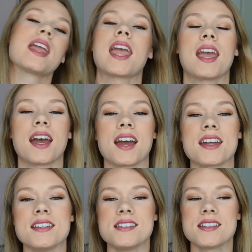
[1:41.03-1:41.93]

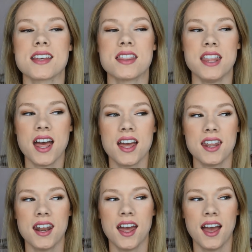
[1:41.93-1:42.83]
And
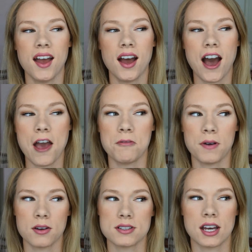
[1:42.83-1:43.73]
then I
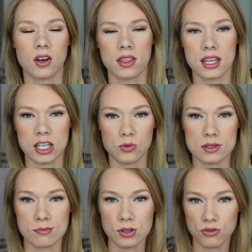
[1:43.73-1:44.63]
found out that he
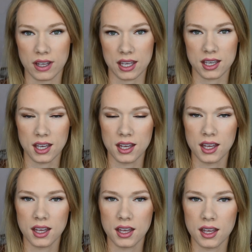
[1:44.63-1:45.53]
was moving.
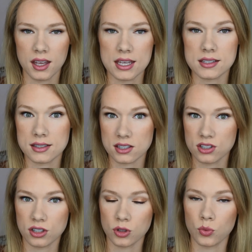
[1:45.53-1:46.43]
His
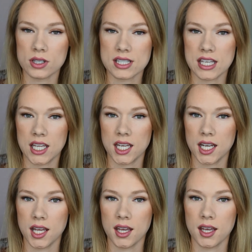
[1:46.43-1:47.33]
sister was
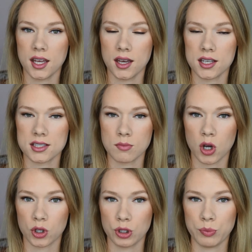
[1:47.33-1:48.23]
in a
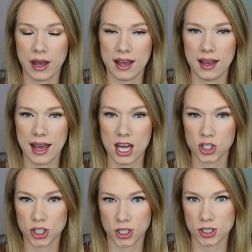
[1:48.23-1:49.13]
small group
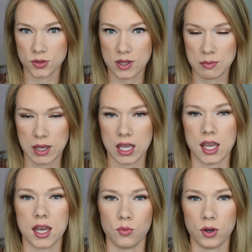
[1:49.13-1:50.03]
at church with
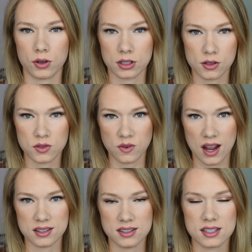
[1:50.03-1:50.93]
me, and we were close
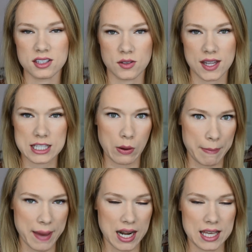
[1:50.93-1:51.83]
friends. So that's how I
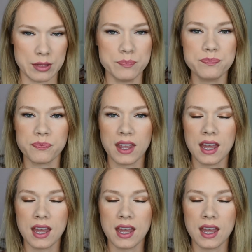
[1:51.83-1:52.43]
met him.